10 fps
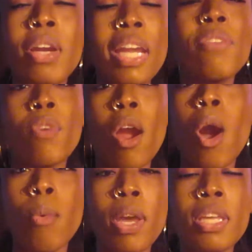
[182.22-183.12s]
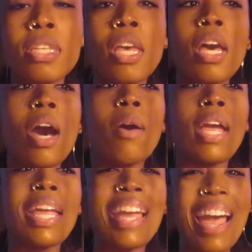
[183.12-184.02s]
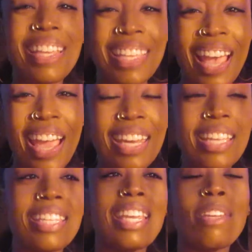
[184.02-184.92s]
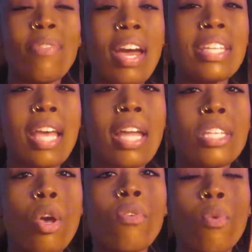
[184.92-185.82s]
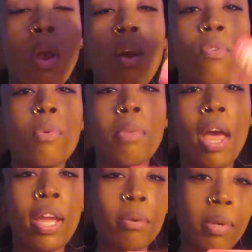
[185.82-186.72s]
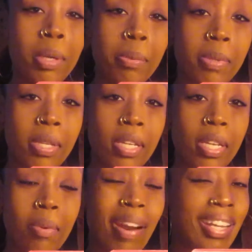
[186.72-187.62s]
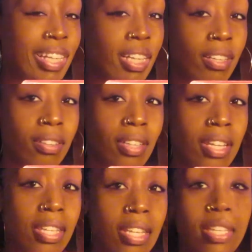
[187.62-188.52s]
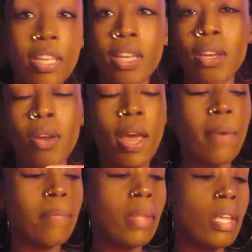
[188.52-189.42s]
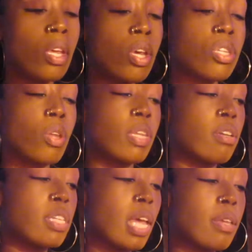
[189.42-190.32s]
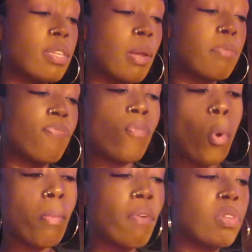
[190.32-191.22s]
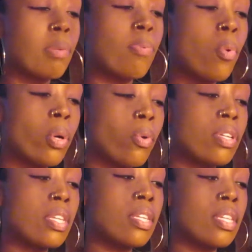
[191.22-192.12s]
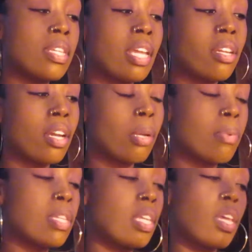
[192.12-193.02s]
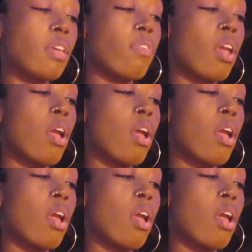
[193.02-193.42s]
and for always, okay, God's guidance and divine's guidance overall from the higher realms, right there, assisting. Okay, so there's some form of support or assistance that you're going to receive